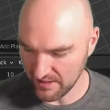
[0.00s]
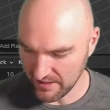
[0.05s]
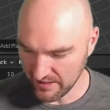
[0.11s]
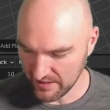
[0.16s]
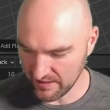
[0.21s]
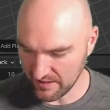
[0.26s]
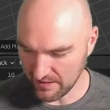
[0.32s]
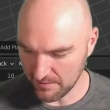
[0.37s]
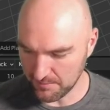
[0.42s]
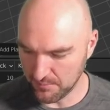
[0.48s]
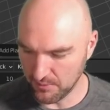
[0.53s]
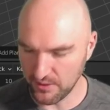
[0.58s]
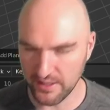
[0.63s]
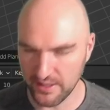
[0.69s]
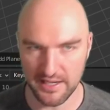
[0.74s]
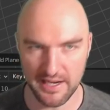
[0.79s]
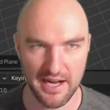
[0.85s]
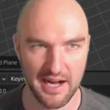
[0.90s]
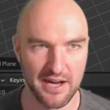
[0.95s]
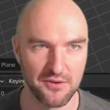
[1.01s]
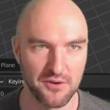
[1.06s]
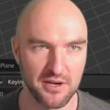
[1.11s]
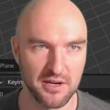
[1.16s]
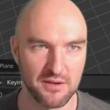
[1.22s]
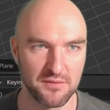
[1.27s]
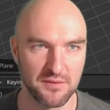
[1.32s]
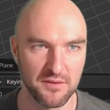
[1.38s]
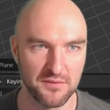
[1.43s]
and I'll put it at
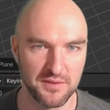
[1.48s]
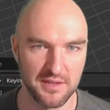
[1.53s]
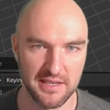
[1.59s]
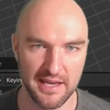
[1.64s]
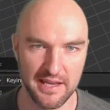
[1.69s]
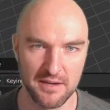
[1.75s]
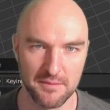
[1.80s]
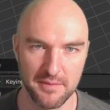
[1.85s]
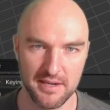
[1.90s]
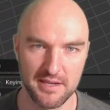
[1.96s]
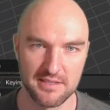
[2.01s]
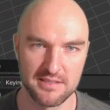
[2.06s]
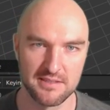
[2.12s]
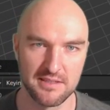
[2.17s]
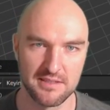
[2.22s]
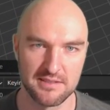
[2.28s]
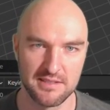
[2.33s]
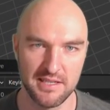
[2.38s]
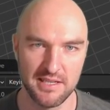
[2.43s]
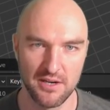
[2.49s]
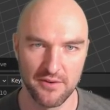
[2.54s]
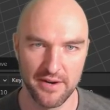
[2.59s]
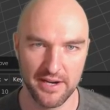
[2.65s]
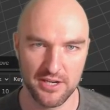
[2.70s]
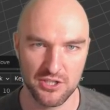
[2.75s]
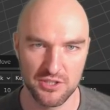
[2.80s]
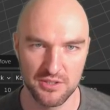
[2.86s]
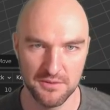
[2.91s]
150 nanometers in the Z
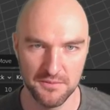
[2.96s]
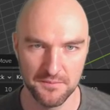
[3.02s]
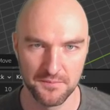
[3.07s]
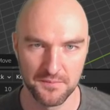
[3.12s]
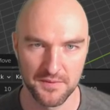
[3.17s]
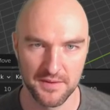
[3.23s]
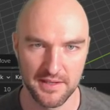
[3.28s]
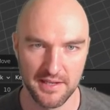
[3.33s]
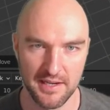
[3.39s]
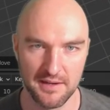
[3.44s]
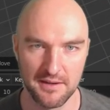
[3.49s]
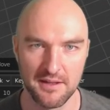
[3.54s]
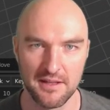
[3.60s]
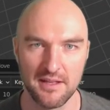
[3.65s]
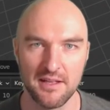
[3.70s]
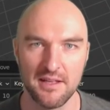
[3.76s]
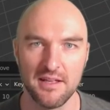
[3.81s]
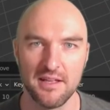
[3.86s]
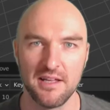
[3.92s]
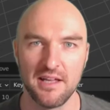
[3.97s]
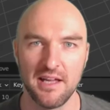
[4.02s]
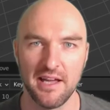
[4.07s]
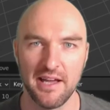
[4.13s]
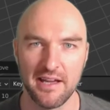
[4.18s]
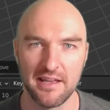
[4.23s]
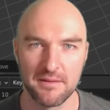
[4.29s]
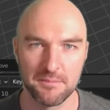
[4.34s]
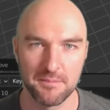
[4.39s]
direction,
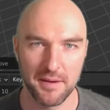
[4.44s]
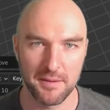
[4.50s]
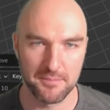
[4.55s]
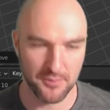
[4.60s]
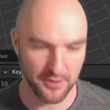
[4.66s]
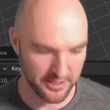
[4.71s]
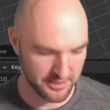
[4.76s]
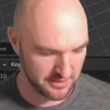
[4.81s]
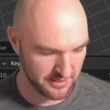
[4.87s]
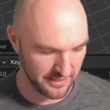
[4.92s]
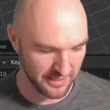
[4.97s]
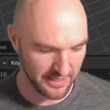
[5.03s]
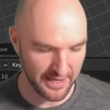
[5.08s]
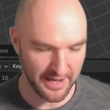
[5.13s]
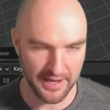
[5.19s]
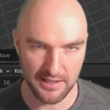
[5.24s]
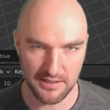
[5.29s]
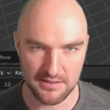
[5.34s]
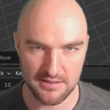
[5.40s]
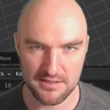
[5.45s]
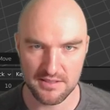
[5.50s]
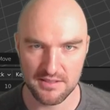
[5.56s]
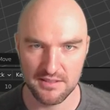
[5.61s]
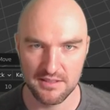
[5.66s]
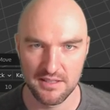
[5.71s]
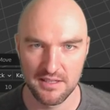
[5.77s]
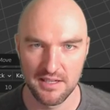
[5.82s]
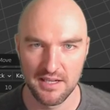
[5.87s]
and by pressing S
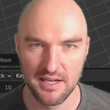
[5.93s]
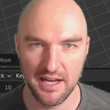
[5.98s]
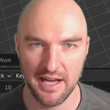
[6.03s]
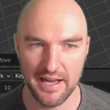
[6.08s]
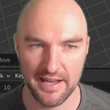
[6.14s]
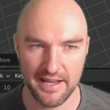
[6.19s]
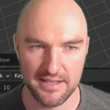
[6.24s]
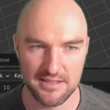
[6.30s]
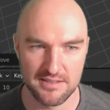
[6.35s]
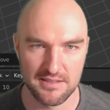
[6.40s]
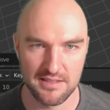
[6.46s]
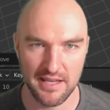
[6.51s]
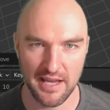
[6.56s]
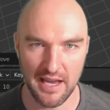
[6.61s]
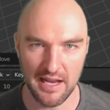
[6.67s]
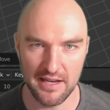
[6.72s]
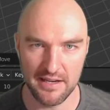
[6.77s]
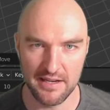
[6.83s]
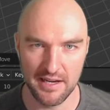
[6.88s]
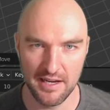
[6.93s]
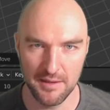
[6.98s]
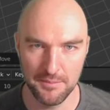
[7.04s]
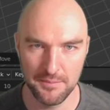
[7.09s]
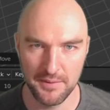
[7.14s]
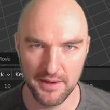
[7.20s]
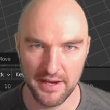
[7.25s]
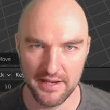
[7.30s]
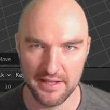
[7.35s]
I can scale it
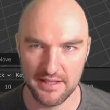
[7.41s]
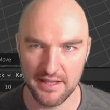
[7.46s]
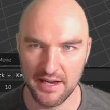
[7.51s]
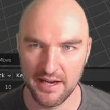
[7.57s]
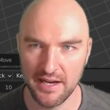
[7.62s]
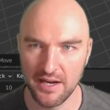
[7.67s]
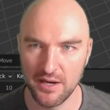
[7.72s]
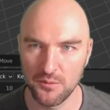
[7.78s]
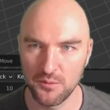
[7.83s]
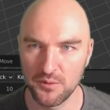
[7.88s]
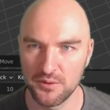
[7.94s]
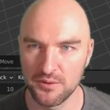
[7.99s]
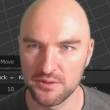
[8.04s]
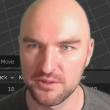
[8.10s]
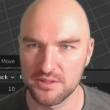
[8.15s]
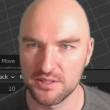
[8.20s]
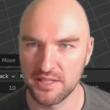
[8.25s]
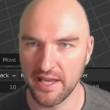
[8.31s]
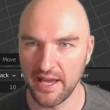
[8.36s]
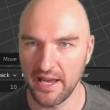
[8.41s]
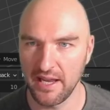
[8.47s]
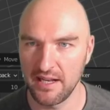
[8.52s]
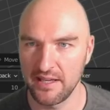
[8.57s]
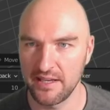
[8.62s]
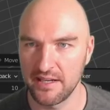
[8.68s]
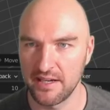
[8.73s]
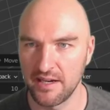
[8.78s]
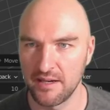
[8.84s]
up, and I will scale
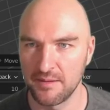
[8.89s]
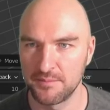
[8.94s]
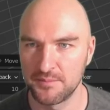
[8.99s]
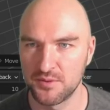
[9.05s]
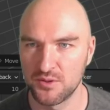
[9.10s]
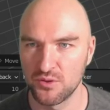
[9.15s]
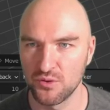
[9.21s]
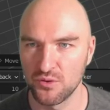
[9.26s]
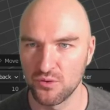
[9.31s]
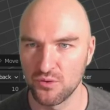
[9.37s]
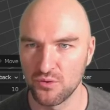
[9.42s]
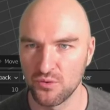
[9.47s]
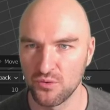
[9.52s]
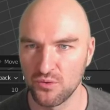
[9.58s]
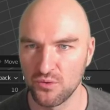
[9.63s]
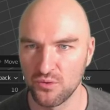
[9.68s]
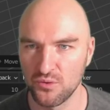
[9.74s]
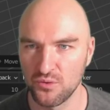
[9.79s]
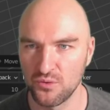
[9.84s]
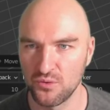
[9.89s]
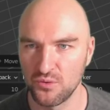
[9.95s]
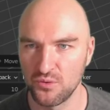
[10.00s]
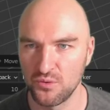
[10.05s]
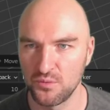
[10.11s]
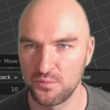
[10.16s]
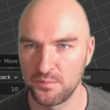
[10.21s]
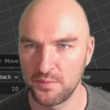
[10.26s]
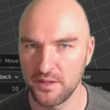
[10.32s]
it up
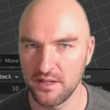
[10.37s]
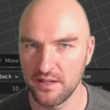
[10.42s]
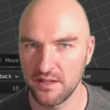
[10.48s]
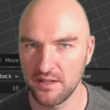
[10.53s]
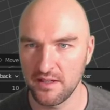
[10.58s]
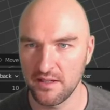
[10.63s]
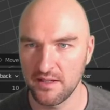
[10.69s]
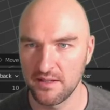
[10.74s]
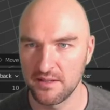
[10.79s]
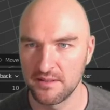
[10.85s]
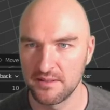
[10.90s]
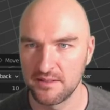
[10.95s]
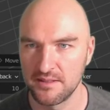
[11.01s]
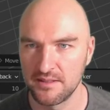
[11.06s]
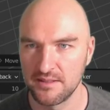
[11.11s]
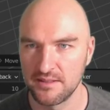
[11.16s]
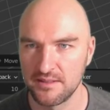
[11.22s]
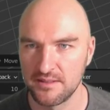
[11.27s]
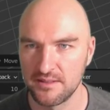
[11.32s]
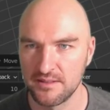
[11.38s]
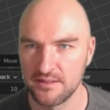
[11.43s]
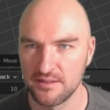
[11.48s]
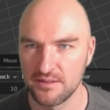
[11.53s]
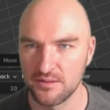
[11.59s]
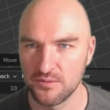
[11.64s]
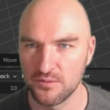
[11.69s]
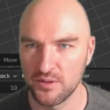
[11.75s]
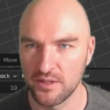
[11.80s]
to be
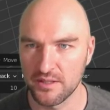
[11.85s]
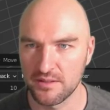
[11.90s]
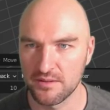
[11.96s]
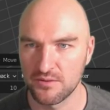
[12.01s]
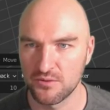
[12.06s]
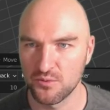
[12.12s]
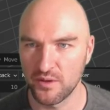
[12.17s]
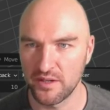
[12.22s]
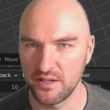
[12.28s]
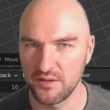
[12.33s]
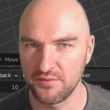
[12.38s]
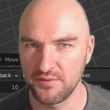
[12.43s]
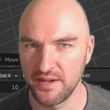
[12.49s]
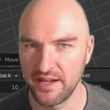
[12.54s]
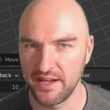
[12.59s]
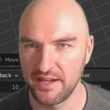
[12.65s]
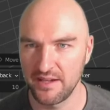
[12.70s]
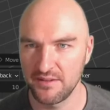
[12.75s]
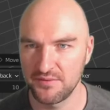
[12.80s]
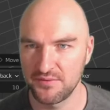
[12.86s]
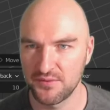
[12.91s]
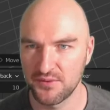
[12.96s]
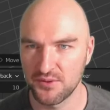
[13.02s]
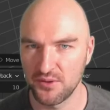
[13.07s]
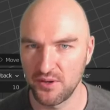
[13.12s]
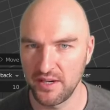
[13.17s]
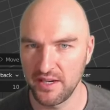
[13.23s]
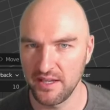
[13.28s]
what, 25,
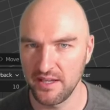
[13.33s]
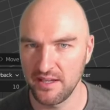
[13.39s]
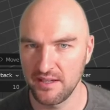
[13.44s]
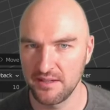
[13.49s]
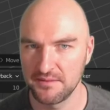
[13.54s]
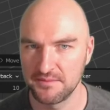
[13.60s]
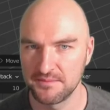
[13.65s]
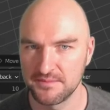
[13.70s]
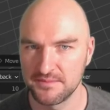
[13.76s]
30,